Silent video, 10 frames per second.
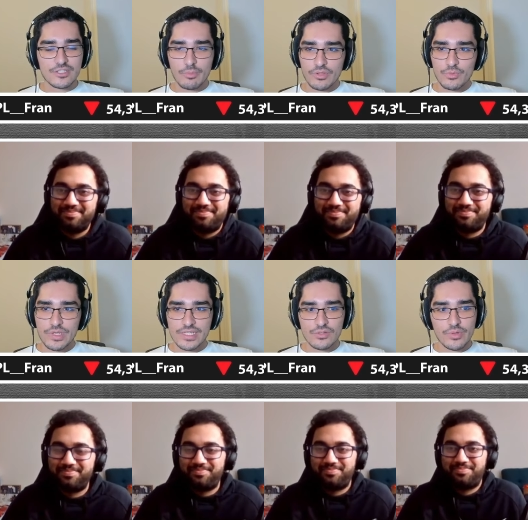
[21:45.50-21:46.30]
Speaker 1: topic of the
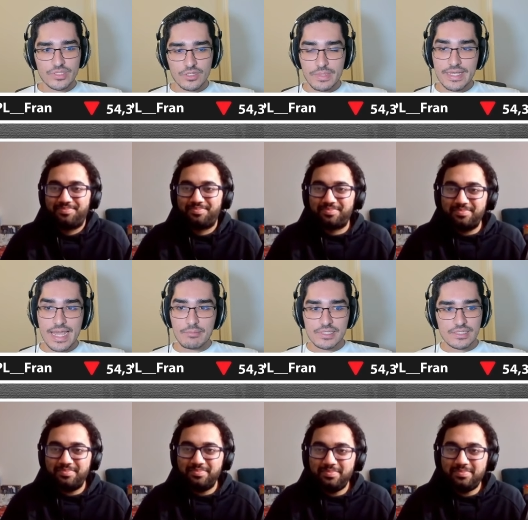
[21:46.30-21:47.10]
week is always going to be
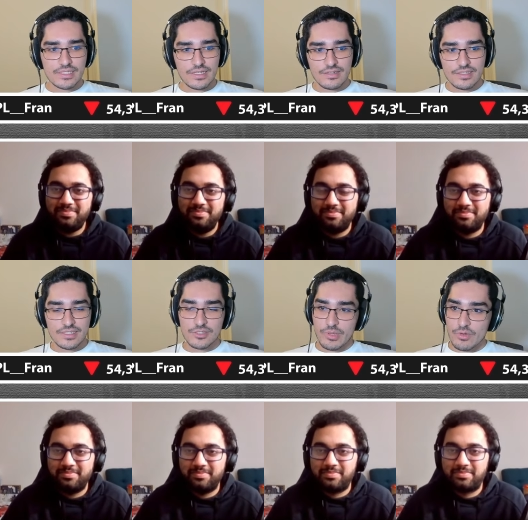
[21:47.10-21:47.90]
captaincy.
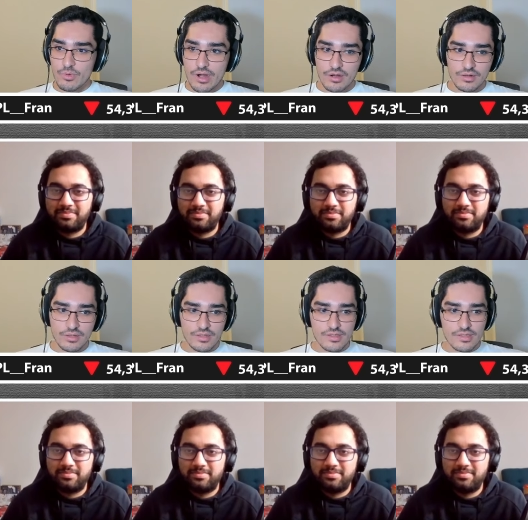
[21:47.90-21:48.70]
This is a week where
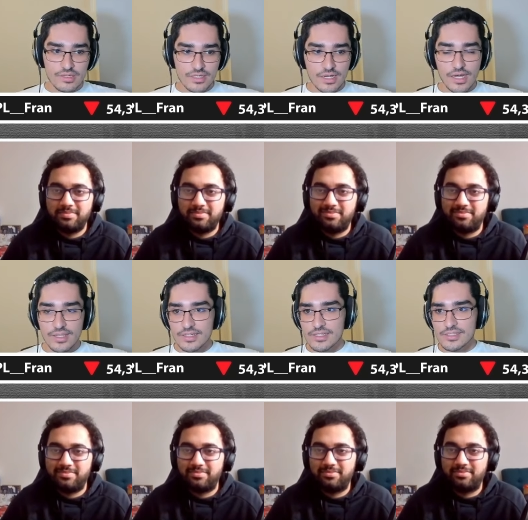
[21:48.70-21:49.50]

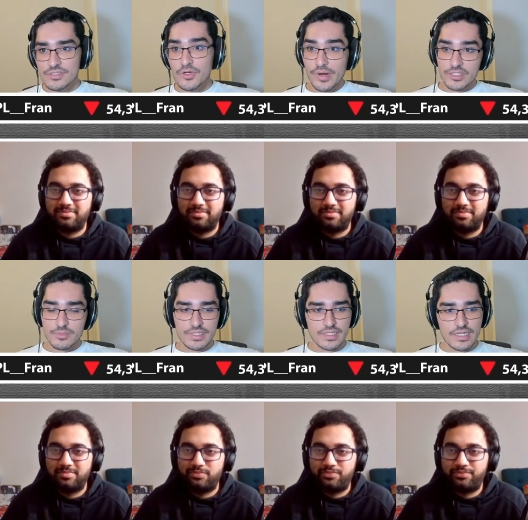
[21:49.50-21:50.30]
Haaland is nowhere to
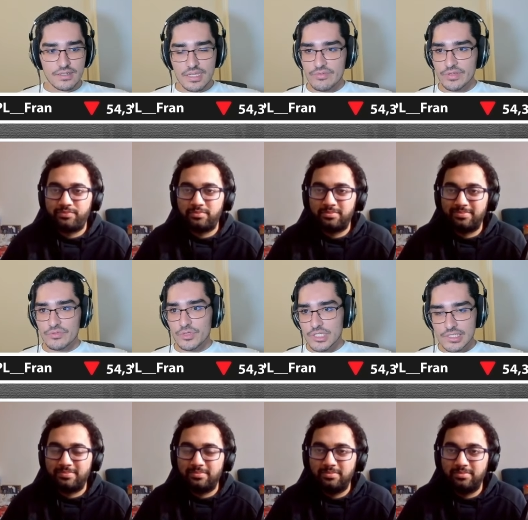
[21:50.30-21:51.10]
be seen, even
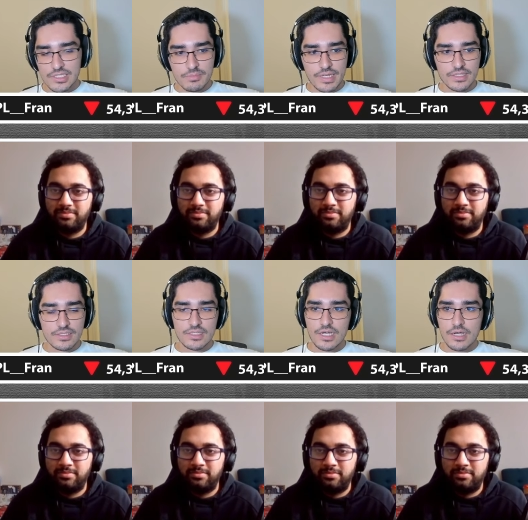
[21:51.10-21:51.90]
if you adjust his
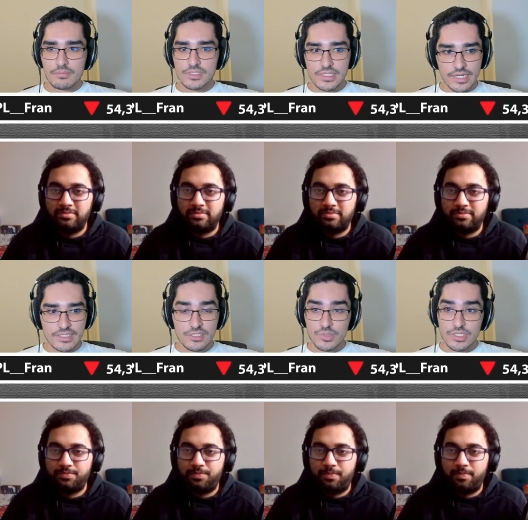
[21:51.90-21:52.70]
minutes um, to
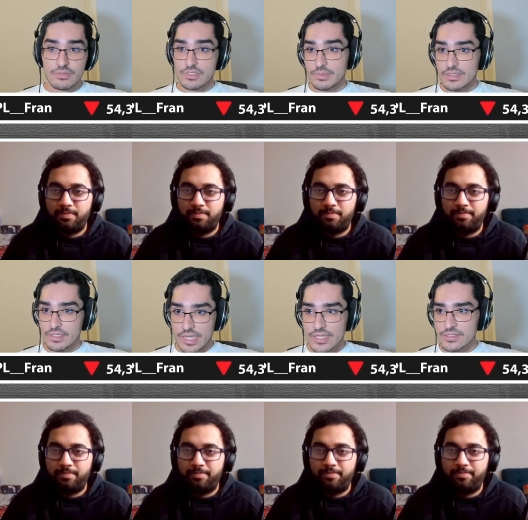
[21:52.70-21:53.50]
90, which seems to be
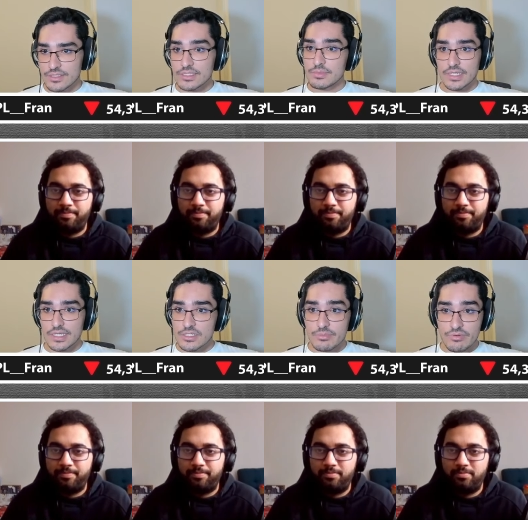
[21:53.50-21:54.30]
the case. It seems like
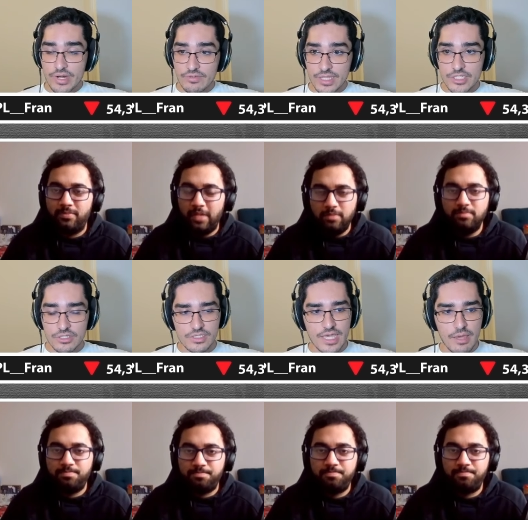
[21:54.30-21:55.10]
he's going to be ready yeah. for that
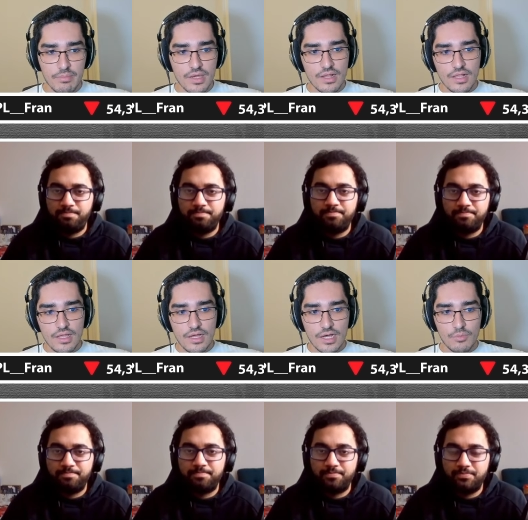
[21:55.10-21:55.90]
Chelsea game.
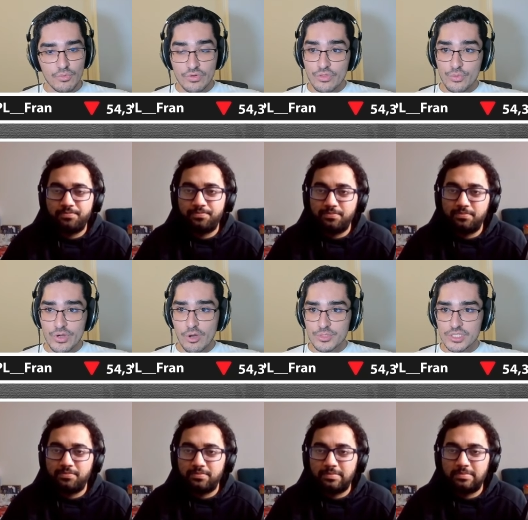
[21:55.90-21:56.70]
Um, we've got
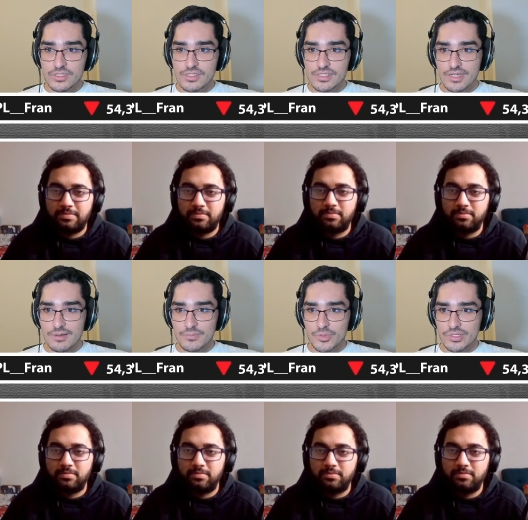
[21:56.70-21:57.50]
three options.
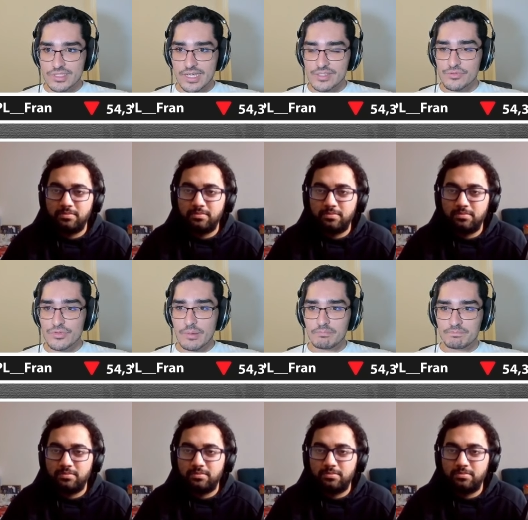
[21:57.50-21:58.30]
Um, do you want to take us
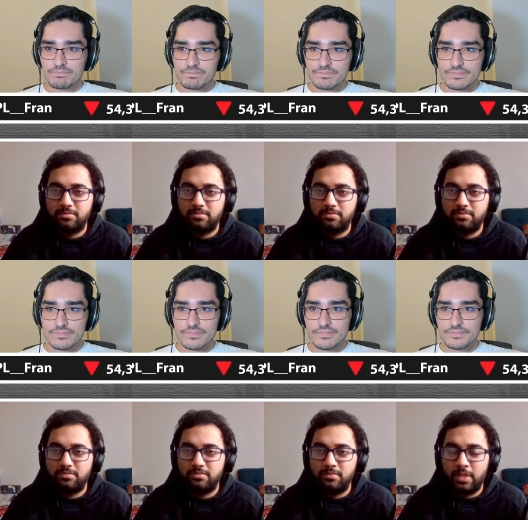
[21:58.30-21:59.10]
through them?
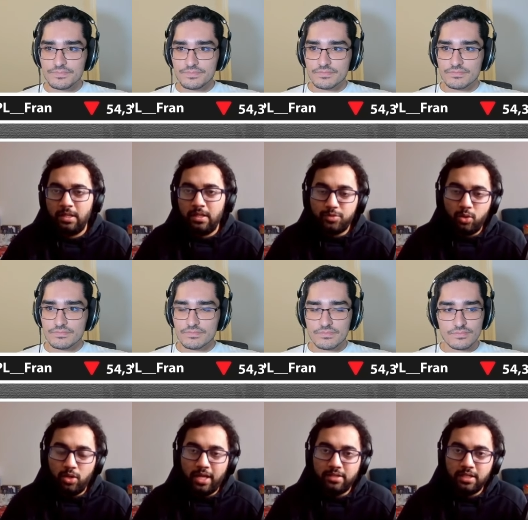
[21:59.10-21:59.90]
Speaker 2: Absolutely. I